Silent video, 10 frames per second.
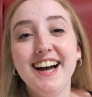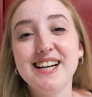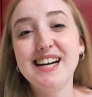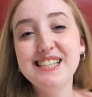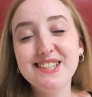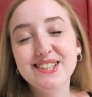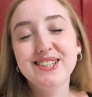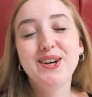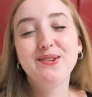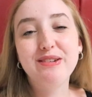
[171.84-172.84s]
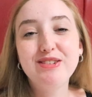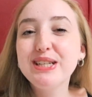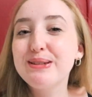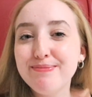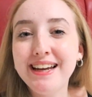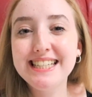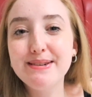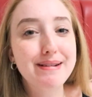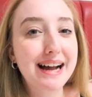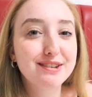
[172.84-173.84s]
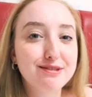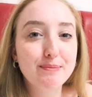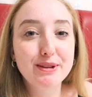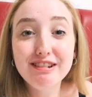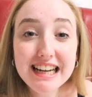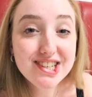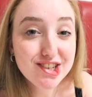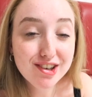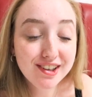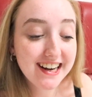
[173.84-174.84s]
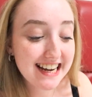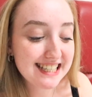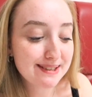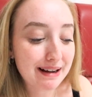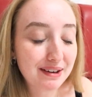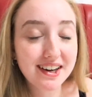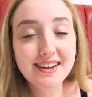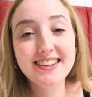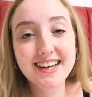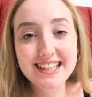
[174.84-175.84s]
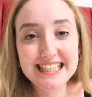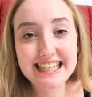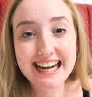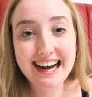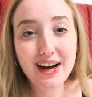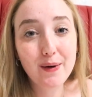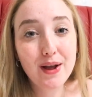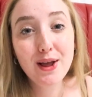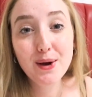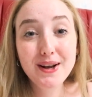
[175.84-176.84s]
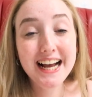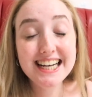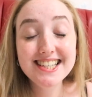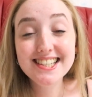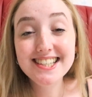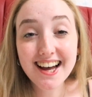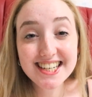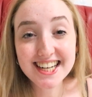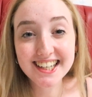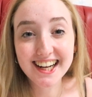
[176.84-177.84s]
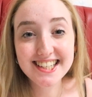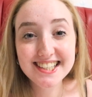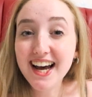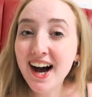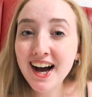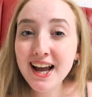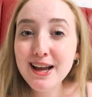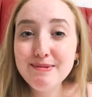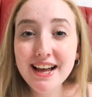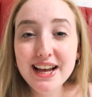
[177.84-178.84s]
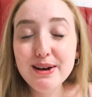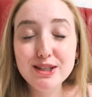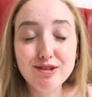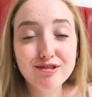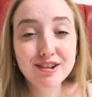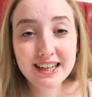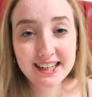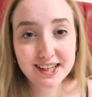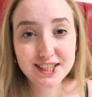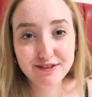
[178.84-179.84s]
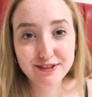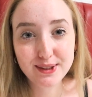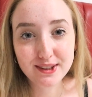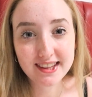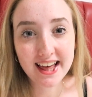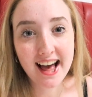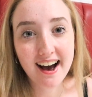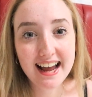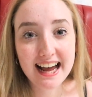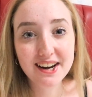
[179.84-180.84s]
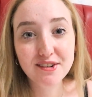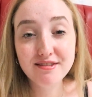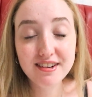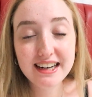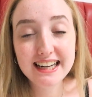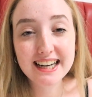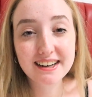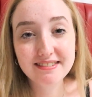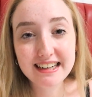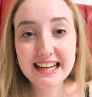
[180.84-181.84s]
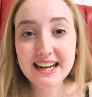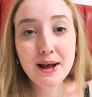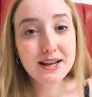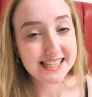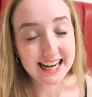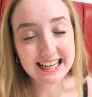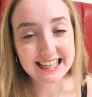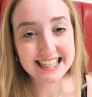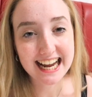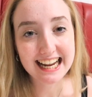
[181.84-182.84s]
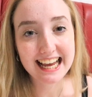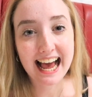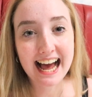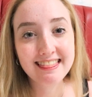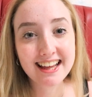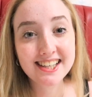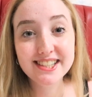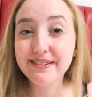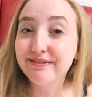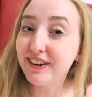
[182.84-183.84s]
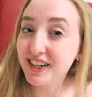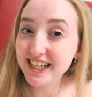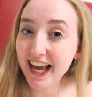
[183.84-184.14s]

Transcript: Hi guys, so we've just made it back from the restaurant. It's about 9:30 now. We had such a nice time. It was really nice food there. I had a really lovely tagliatelle and then some fudge